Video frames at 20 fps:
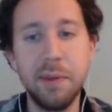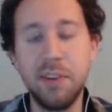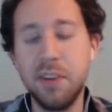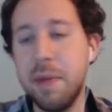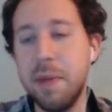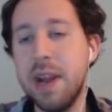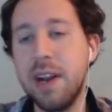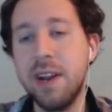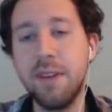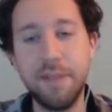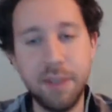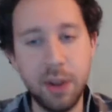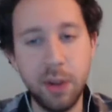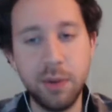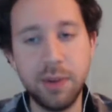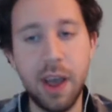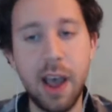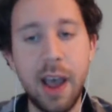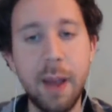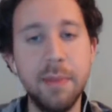but she made it a few
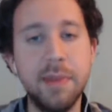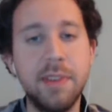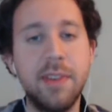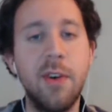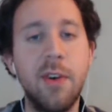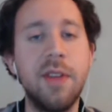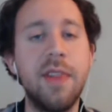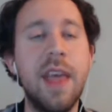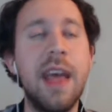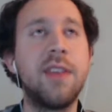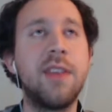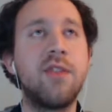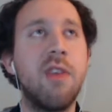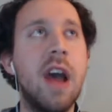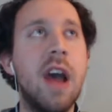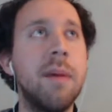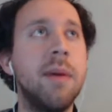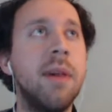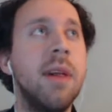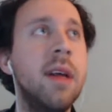times during that
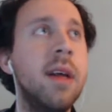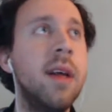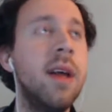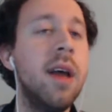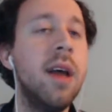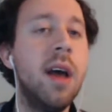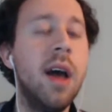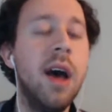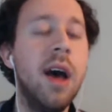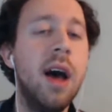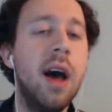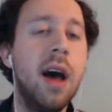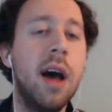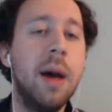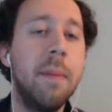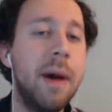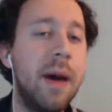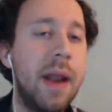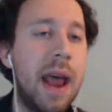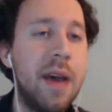trial
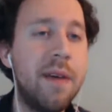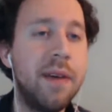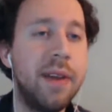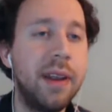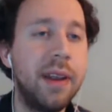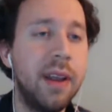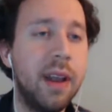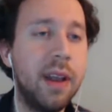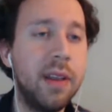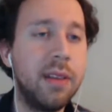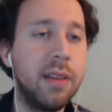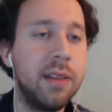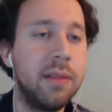about having,